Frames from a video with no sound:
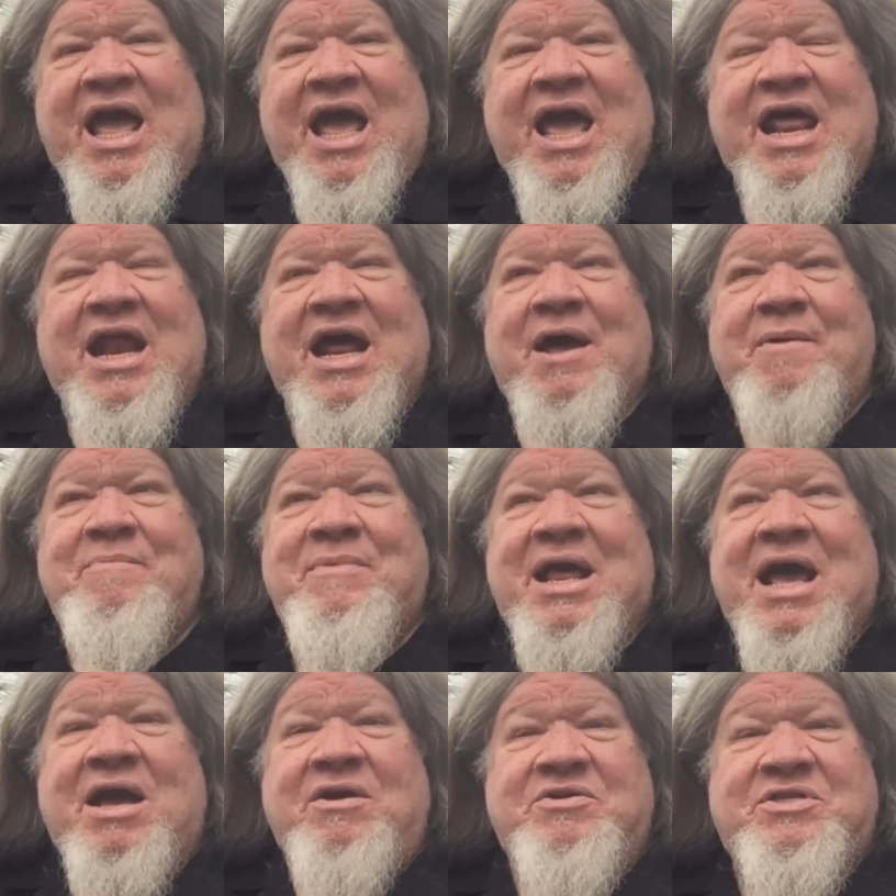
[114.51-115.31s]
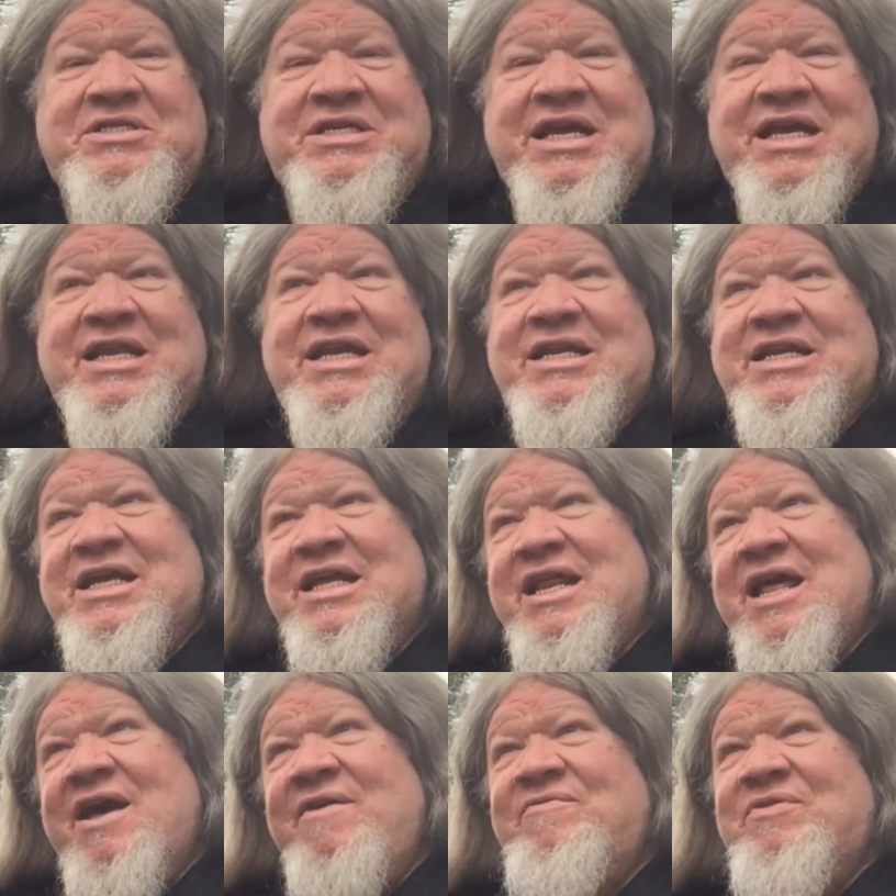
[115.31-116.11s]
and I'm now seated
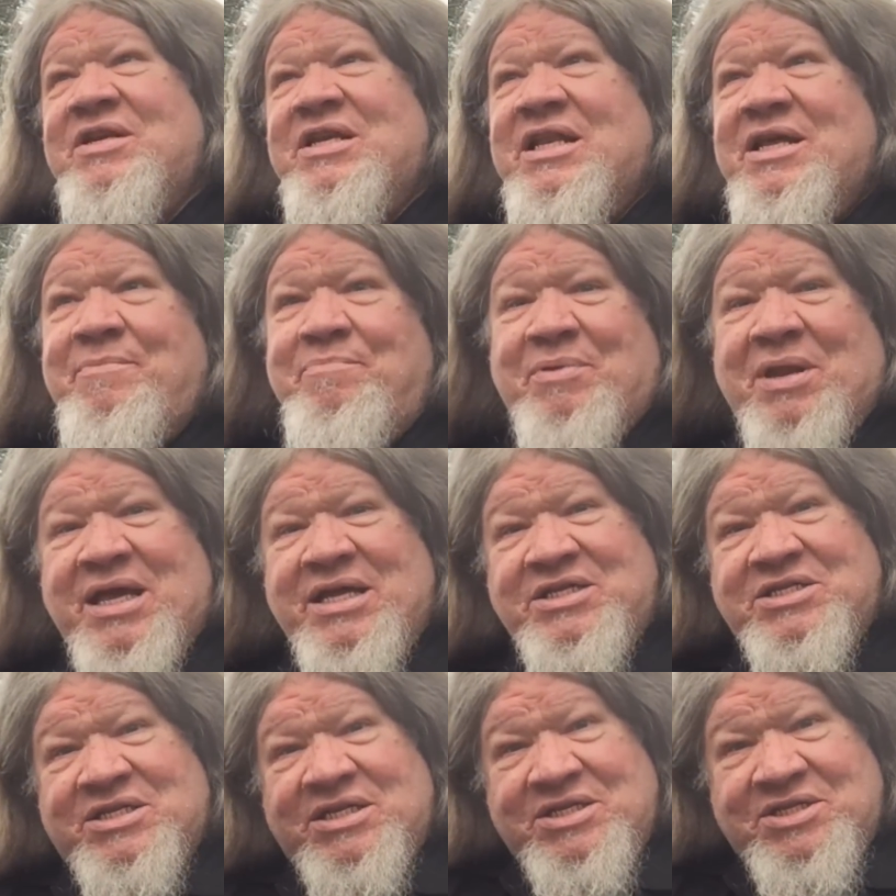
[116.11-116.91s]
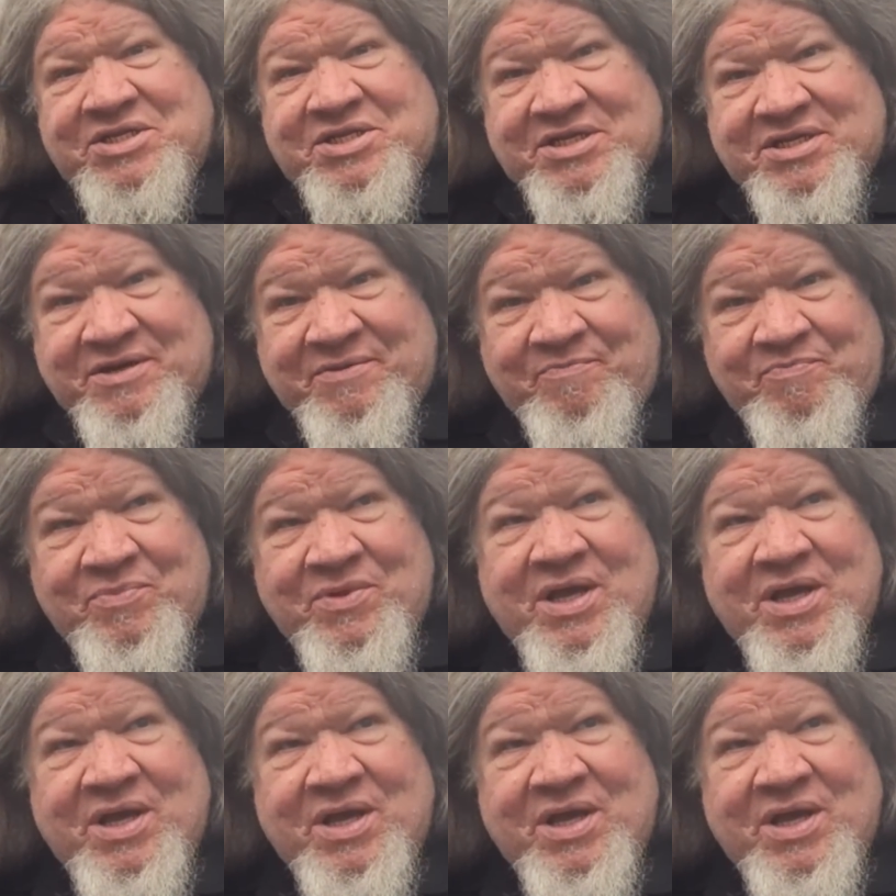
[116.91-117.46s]
in heavenly places